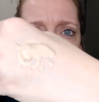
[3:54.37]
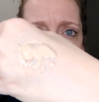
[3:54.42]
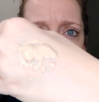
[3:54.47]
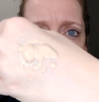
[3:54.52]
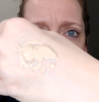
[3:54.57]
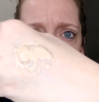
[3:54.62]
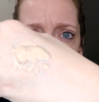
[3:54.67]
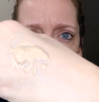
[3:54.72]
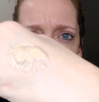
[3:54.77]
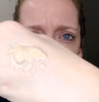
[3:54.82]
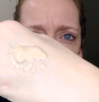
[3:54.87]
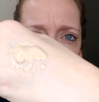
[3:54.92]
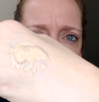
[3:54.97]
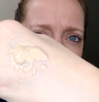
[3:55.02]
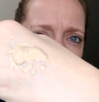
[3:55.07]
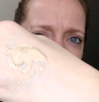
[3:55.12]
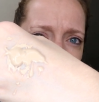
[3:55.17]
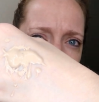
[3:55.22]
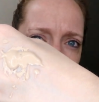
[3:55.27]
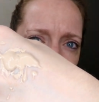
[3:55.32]
get it out. Oh,
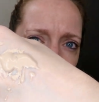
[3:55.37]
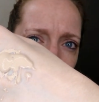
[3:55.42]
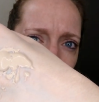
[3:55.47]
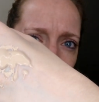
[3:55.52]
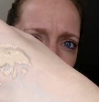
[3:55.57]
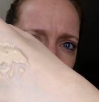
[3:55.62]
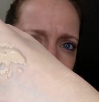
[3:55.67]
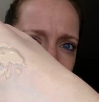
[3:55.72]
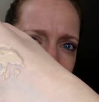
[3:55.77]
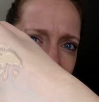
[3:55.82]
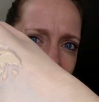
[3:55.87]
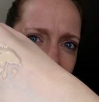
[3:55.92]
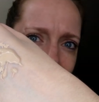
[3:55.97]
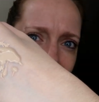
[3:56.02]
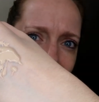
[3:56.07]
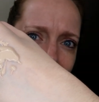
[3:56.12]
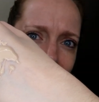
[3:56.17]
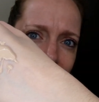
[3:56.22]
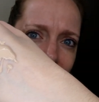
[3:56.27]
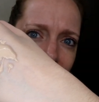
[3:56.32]
that's so,
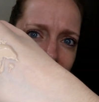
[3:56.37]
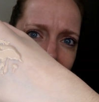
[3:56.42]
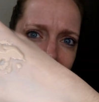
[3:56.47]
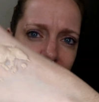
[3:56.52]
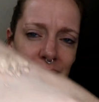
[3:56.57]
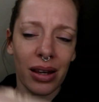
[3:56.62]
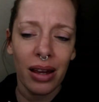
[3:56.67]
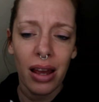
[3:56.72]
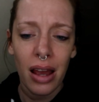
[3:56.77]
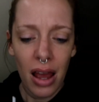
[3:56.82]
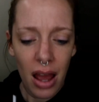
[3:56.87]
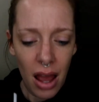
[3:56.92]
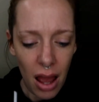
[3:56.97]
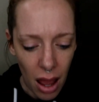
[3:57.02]
that's sexy.